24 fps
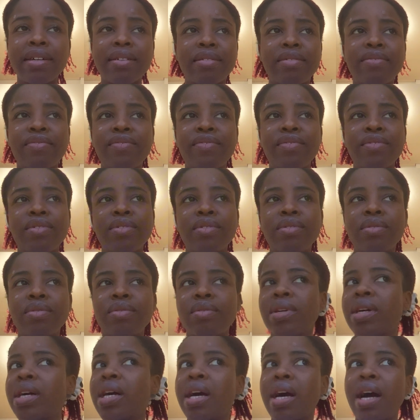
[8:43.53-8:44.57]
if you
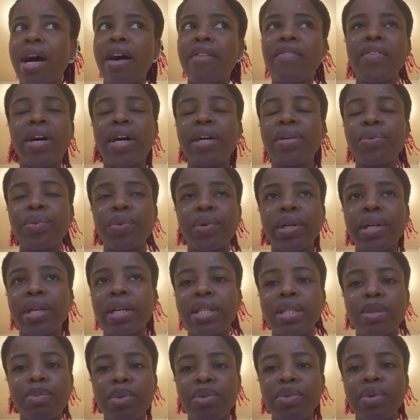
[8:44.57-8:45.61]
have had work
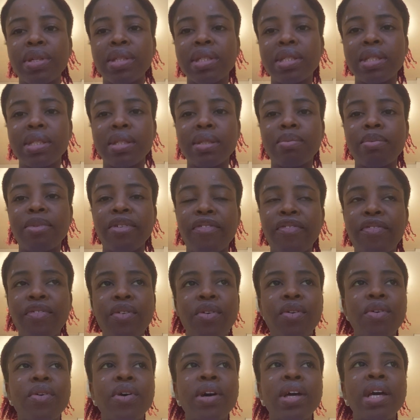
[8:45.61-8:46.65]
experiences
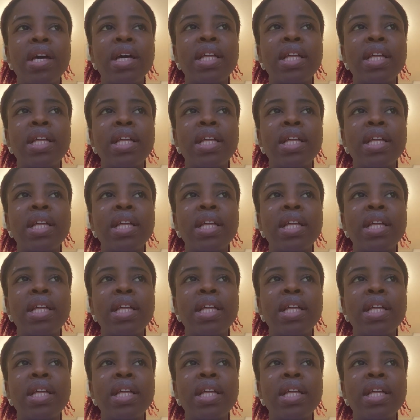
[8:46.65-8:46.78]
before,